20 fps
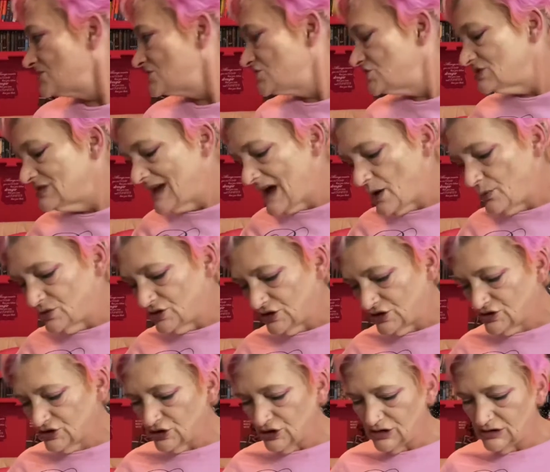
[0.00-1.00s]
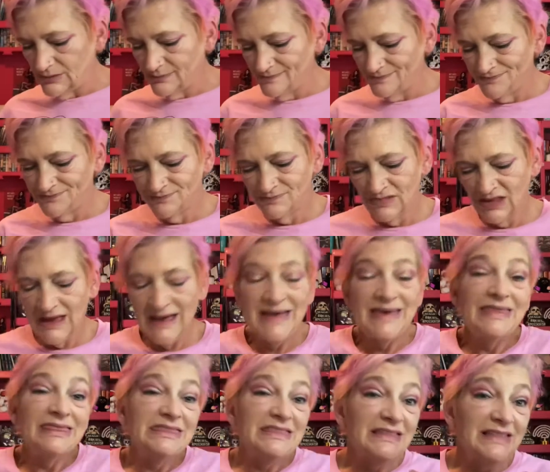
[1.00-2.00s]
So that one looks good.
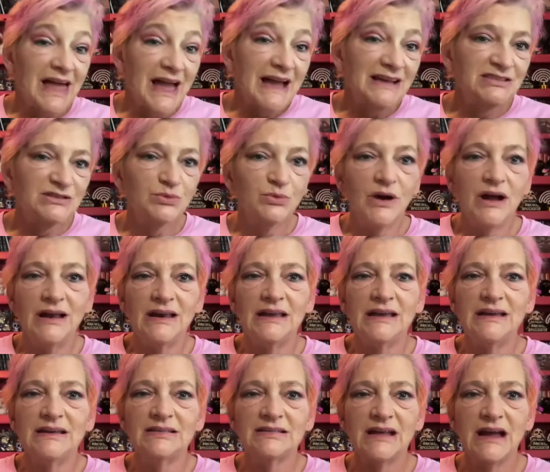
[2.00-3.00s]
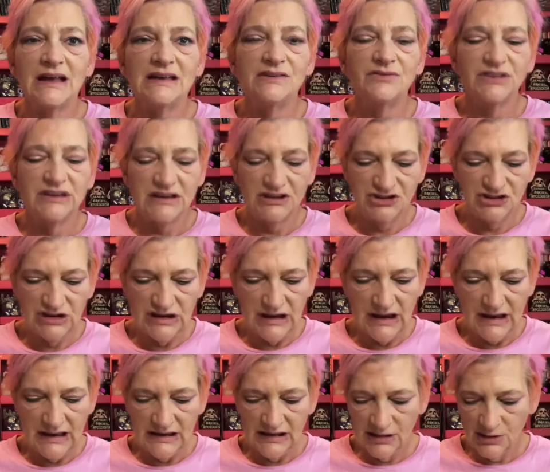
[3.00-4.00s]
The last one is kind of kitschy,
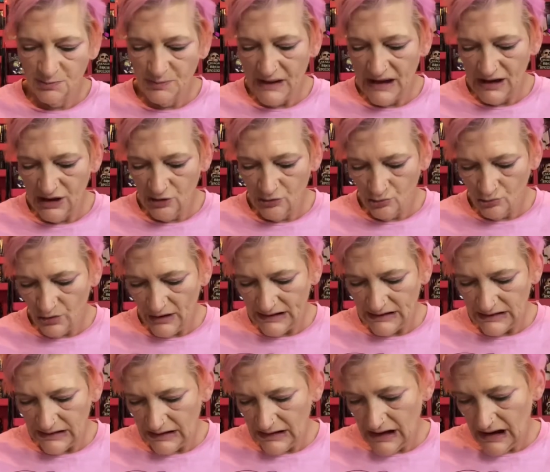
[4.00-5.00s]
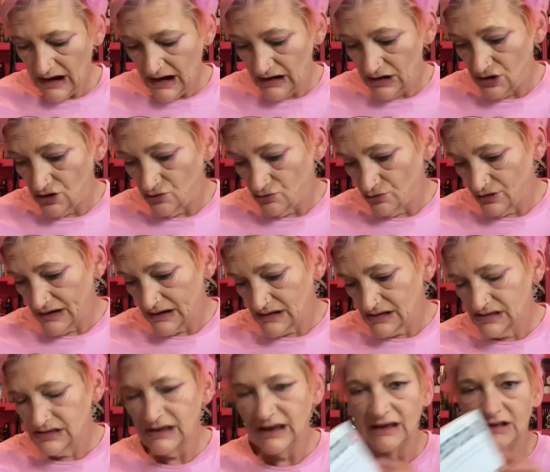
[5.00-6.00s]
and it's by Grady
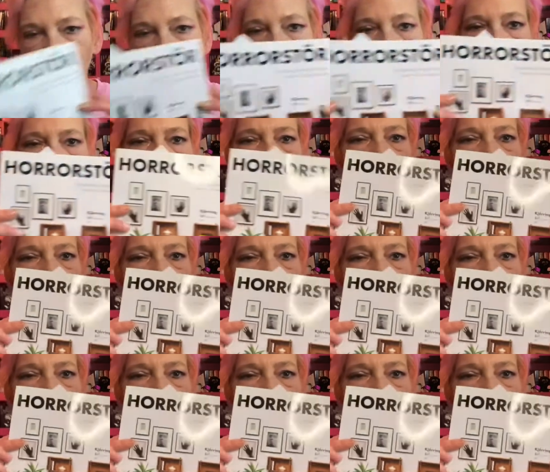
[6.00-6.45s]
Hendrix as well.